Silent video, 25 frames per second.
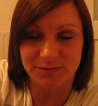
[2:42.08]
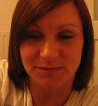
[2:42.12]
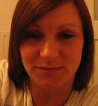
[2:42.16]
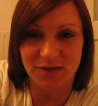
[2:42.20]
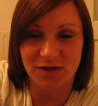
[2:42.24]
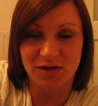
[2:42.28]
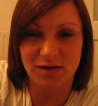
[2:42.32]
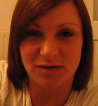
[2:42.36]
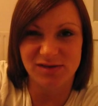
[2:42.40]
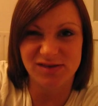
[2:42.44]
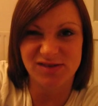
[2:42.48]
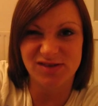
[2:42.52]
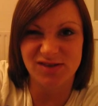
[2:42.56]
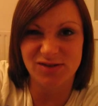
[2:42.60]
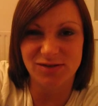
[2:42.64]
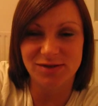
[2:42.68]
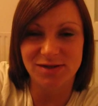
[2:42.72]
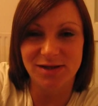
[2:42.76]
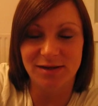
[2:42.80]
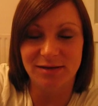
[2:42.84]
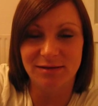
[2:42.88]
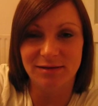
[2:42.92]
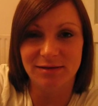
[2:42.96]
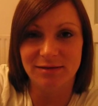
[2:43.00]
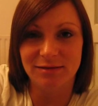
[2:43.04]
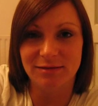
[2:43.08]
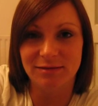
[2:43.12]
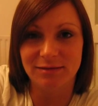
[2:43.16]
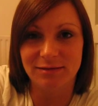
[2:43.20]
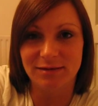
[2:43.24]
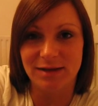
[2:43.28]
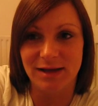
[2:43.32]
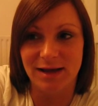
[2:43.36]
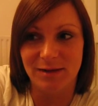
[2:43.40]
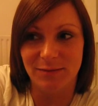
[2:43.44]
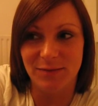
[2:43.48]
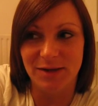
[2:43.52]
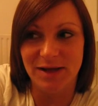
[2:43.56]
the consultant
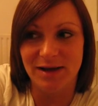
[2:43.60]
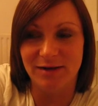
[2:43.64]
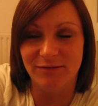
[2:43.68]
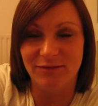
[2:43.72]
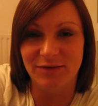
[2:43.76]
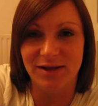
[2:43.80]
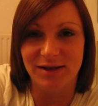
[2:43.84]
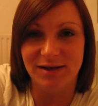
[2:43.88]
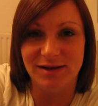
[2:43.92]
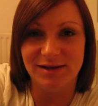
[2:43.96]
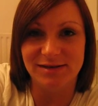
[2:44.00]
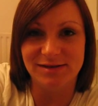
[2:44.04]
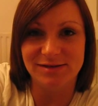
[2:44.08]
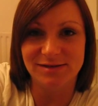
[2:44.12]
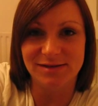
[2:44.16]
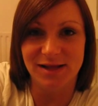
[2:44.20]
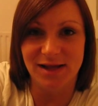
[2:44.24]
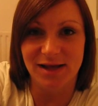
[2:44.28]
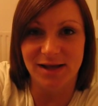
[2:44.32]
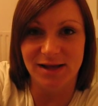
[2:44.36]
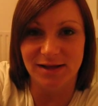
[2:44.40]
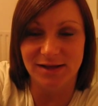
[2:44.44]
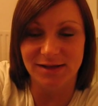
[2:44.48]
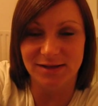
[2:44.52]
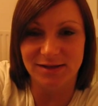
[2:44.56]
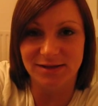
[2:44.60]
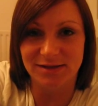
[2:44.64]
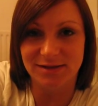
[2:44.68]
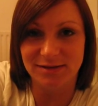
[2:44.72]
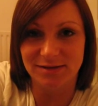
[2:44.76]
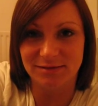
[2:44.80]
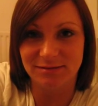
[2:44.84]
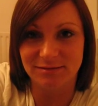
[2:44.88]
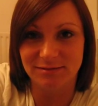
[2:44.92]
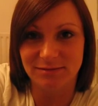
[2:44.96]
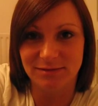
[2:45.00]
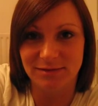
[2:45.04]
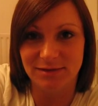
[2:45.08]
that I'll be having is like
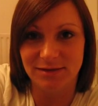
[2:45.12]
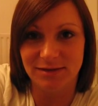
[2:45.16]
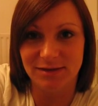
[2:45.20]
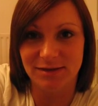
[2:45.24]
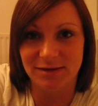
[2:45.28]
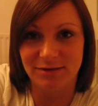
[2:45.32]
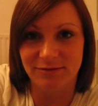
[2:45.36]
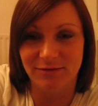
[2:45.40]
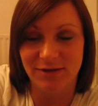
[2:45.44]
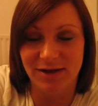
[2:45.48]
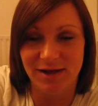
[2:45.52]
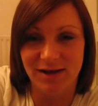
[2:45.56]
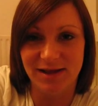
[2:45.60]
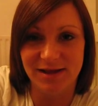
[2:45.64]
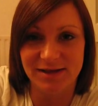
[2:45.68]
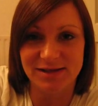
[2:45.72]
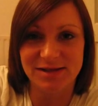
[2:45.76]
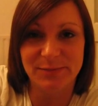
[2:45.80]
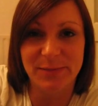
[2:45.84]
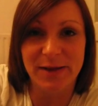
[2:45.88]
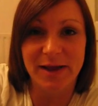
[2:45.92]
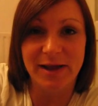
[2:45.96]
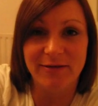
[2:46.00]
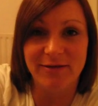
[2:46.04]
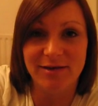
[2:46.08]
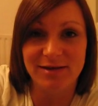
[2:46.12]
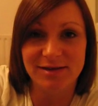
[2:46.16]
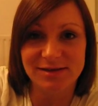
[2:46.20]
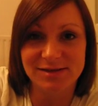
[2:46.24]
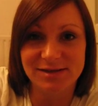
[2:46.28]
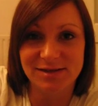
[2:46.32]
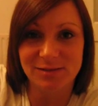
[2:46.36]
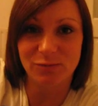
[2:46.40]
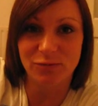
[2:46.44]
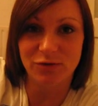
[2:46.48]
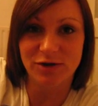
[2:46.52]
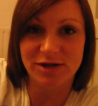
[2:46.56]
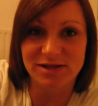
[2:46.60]
really
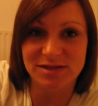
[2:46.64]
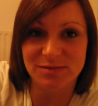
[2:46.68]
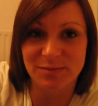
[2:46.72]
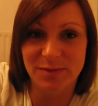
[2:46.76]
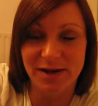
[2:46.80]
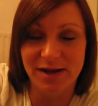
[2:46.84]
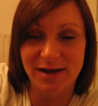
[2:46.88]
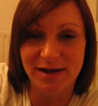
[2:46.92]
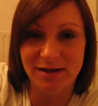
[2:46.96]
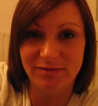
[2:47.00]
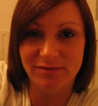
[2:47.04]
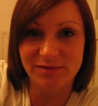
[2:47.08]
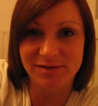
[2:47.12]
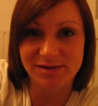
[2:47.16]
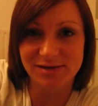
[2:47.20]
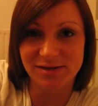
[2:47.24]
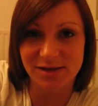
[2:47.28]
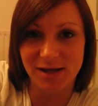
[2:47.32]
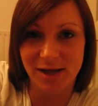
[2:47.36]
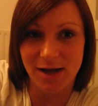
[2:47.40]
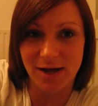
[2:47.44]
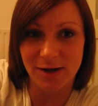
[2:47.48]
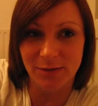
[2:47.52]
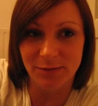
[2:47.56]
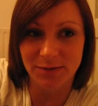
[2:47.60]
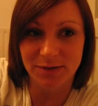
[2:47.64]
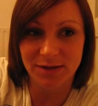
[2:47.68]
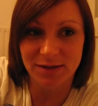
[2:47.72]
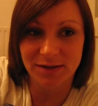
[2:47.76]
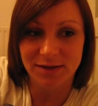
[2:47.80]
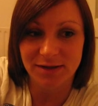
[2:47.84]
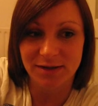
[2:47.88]
experienced in breech birth. So